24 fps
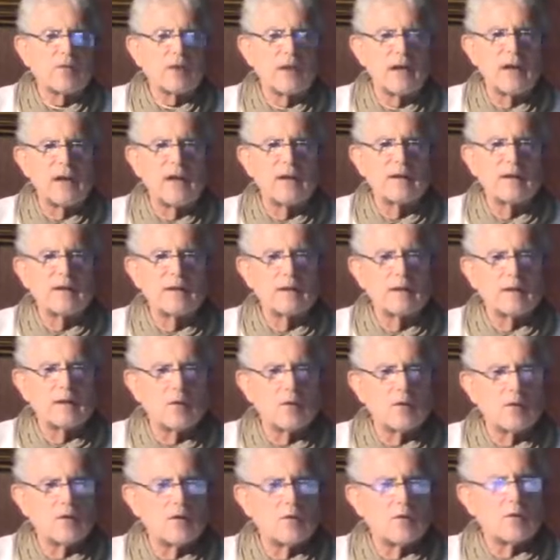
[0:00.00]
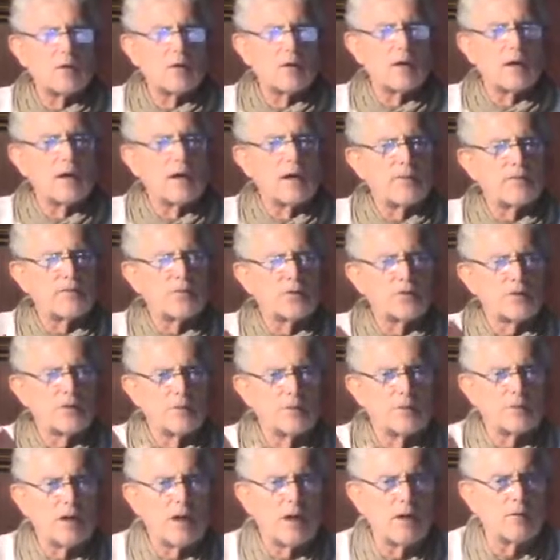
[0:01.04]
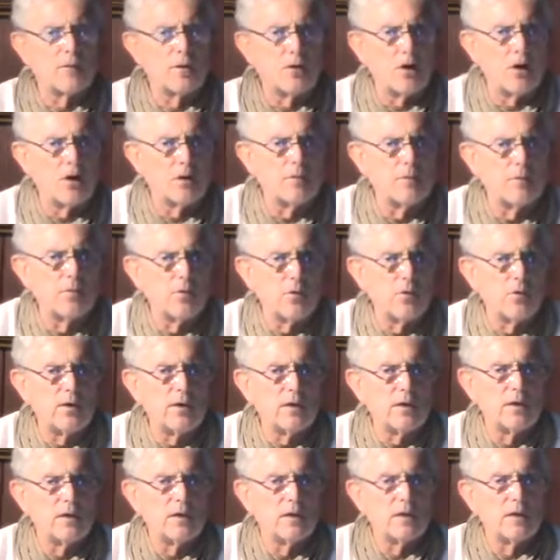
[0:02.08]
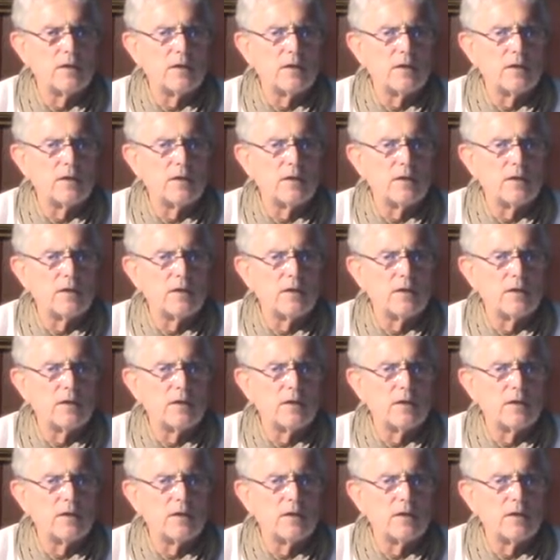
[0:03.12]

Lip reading: And after some time, Karama Muni,